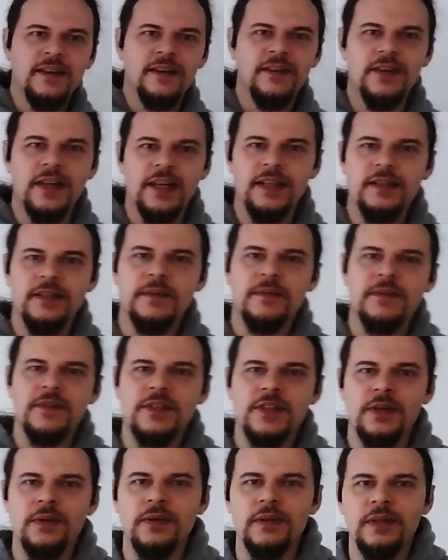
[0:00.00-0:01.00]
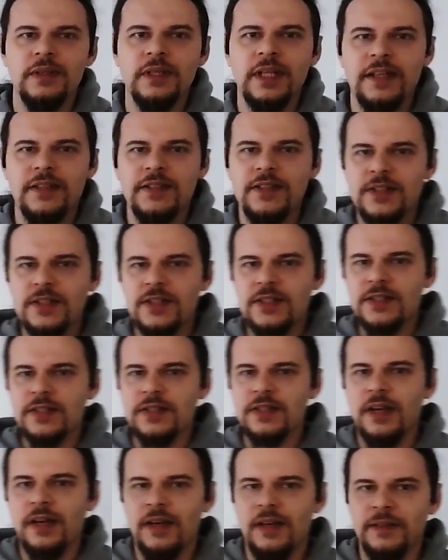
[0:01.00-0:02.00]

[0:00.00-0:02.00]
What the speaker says: right? So let's,